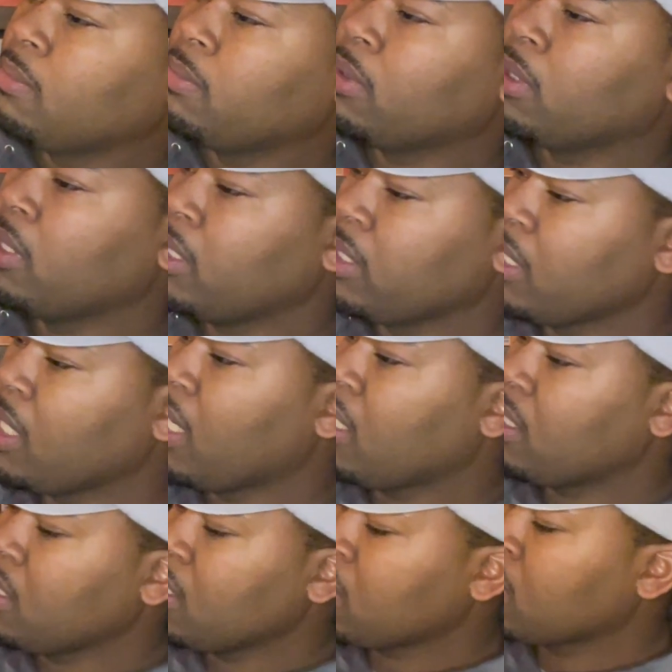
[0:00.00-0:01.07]
But yeah,
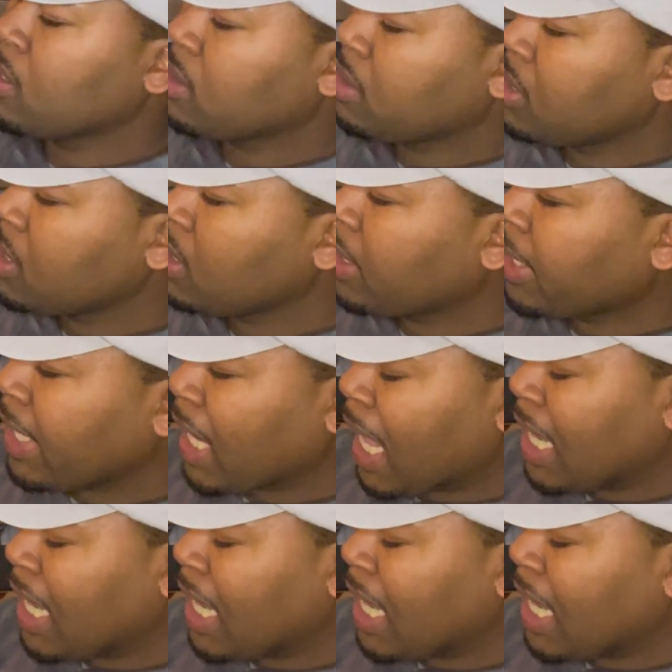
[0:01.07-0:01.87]
these, see, like,